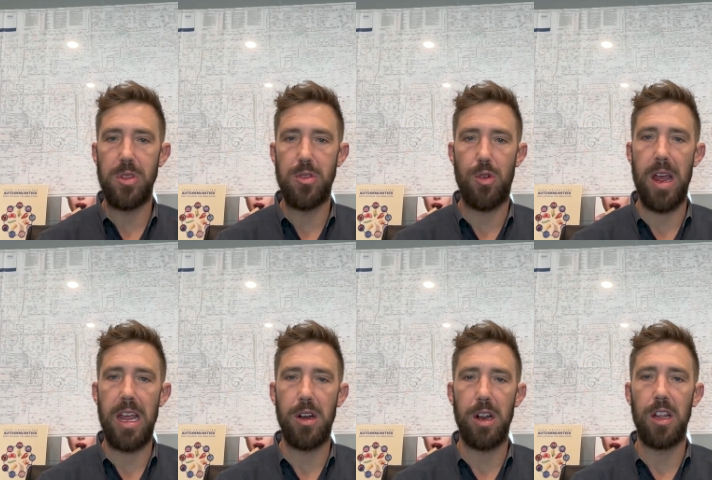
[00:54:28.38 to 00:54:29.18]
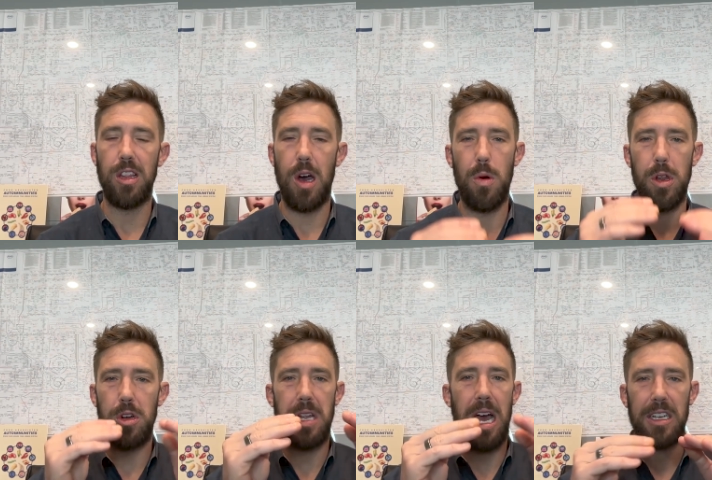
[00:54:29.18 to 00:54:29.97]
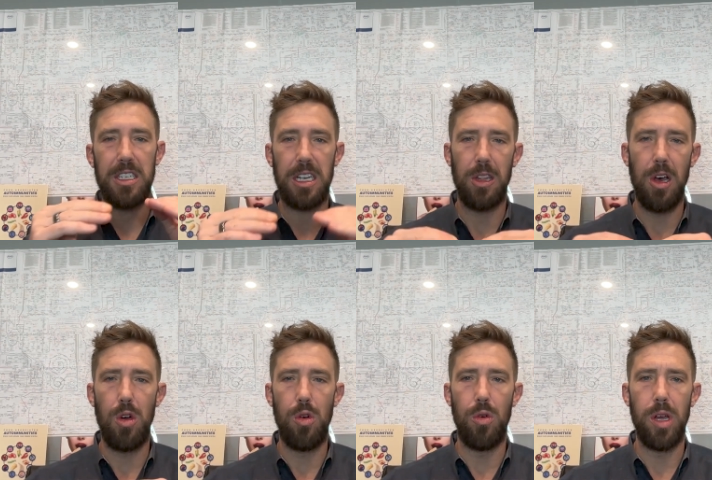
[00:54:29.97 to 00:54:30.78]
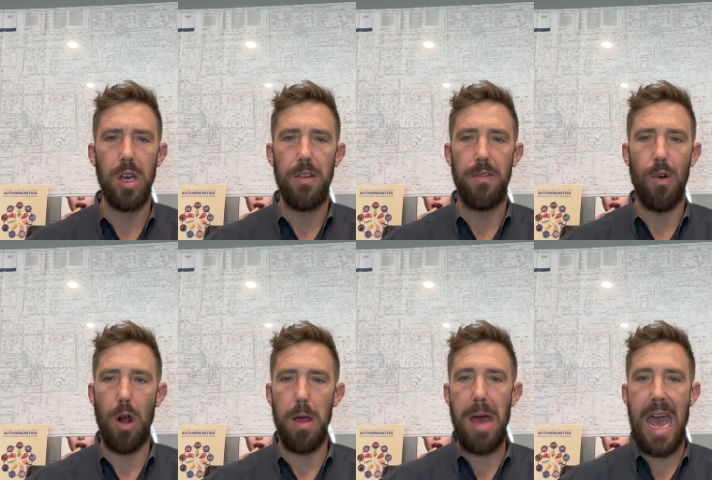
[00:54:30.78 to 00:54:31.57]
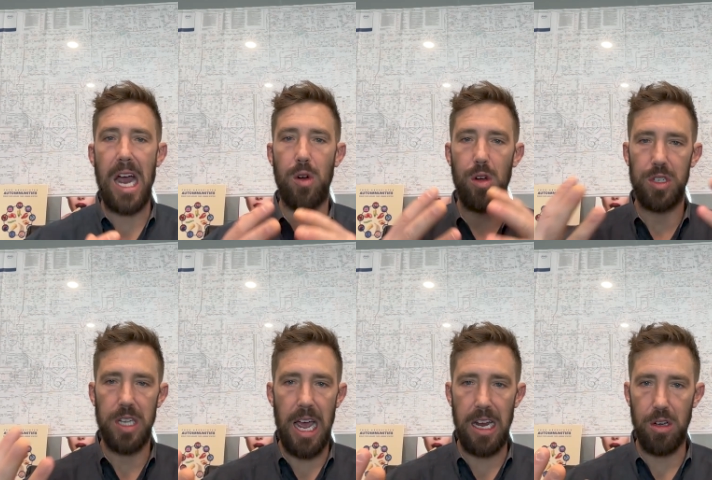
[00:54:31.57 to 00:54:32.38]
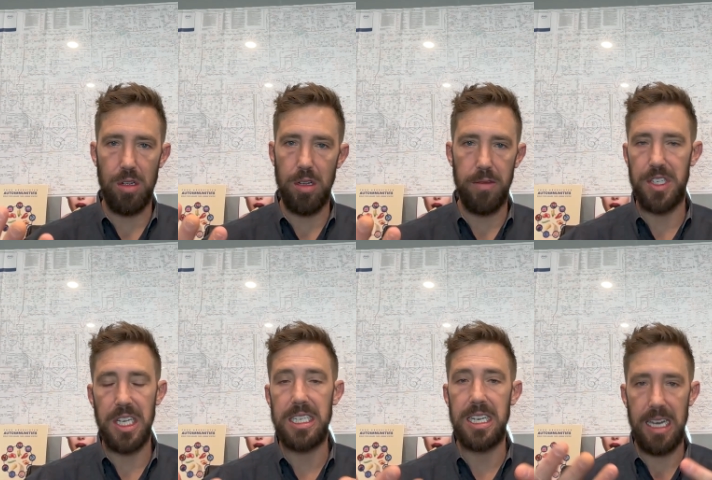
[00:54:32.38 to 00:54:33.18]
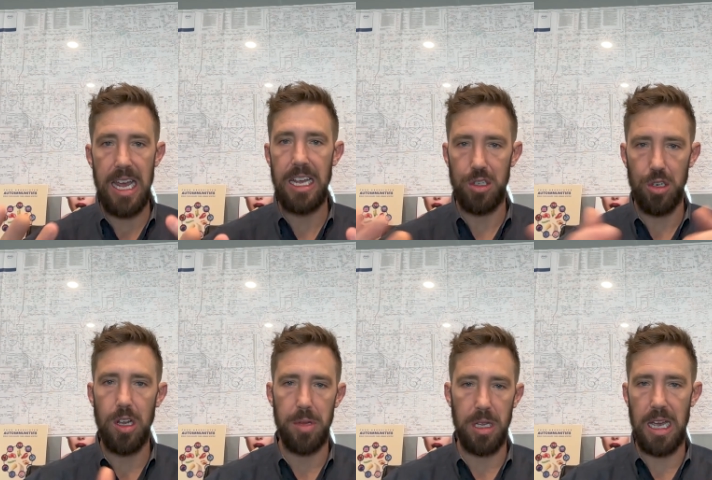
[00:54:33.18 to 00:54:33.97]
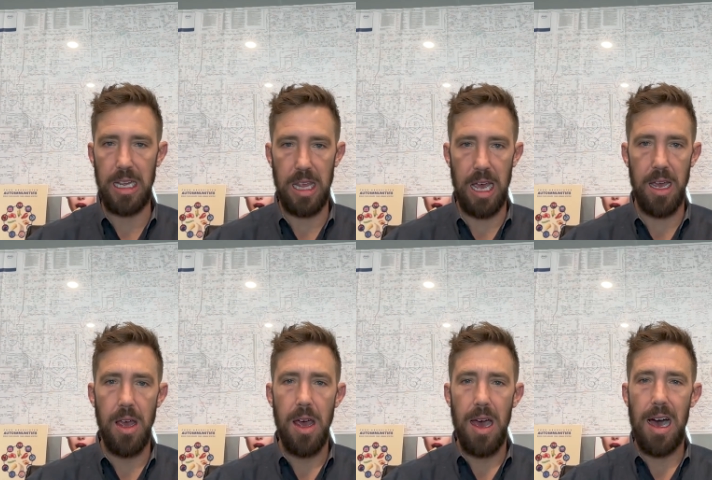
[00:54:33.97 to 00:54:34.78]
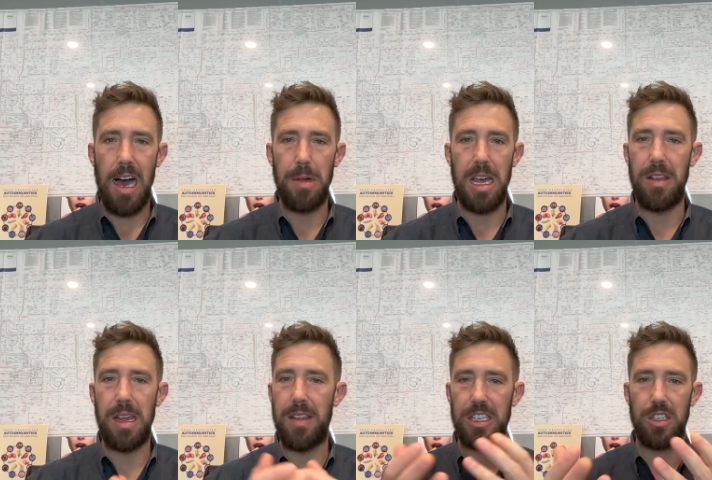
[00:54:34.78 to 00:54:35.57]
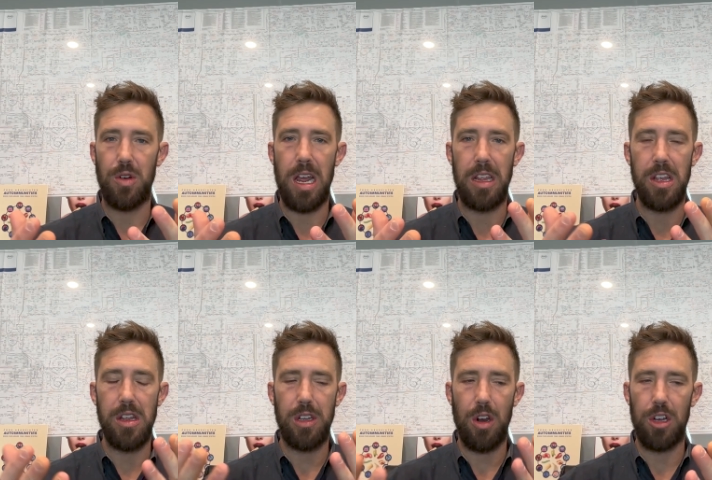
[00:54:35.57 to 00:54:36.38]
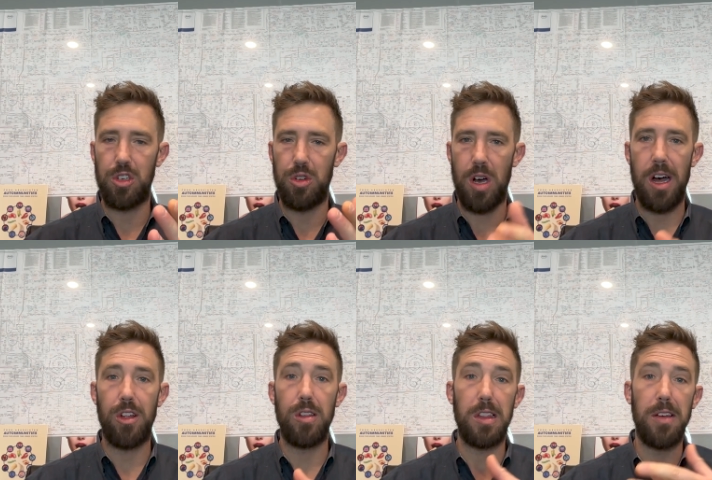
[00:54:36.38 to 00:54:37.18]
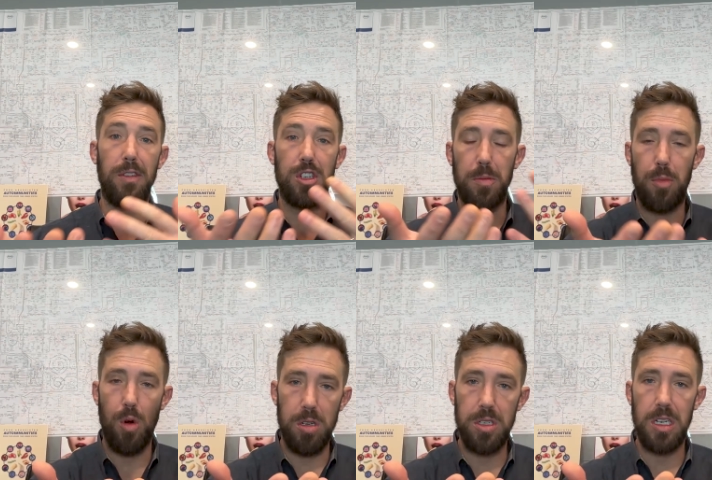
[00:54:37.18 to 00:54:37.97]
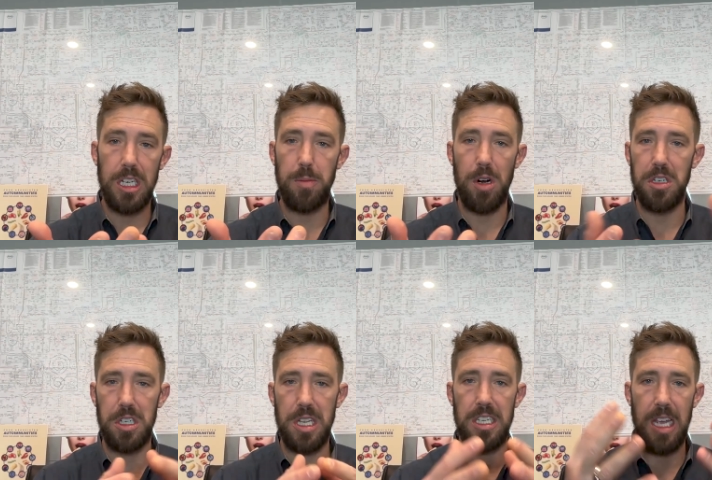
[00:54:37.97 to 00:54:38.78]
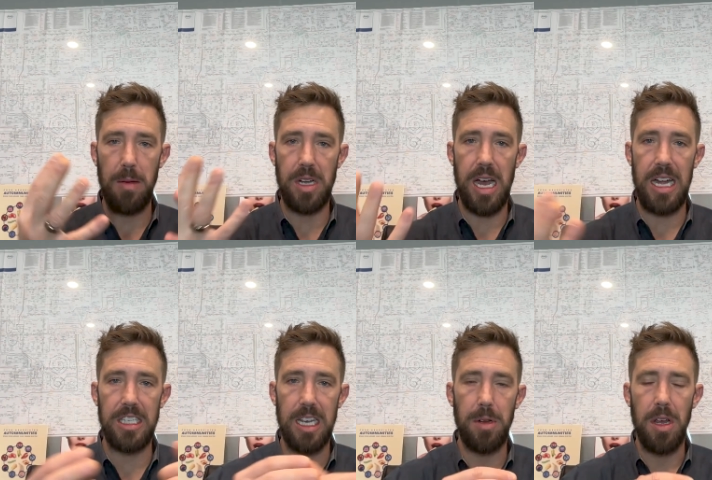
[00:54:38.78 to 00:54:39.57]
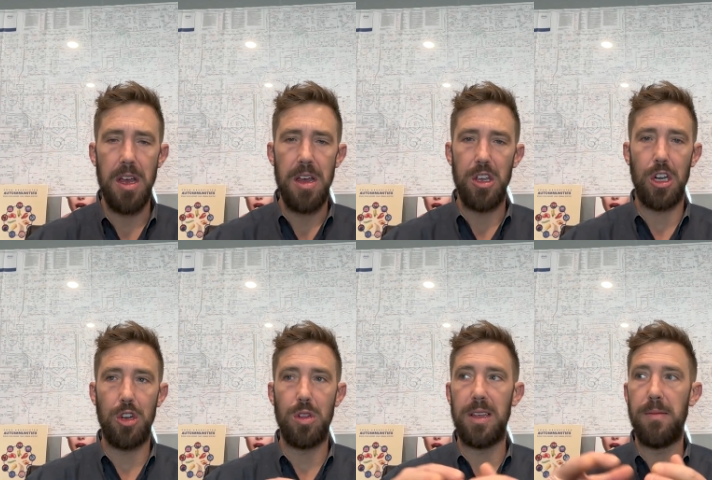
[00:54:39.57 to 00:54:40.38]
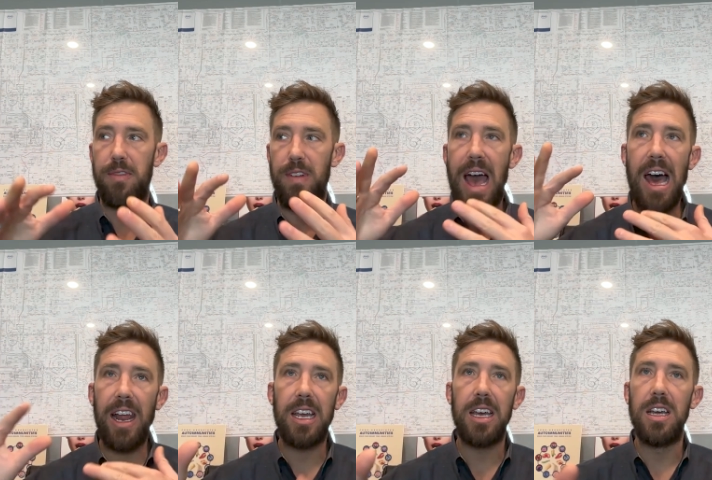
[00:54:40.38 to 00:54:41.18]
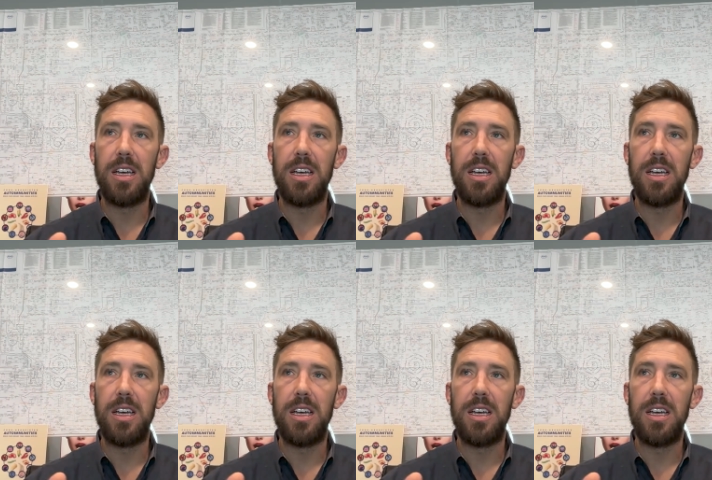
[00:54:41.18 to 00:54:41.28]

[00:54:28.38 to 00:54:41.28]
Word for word: great. You're going to lower your toxic load for a macro cycle of 60 days or something like that. Um, and, and that's great. And you can also do other liver supports as part of just that same concept. You can do lymphatic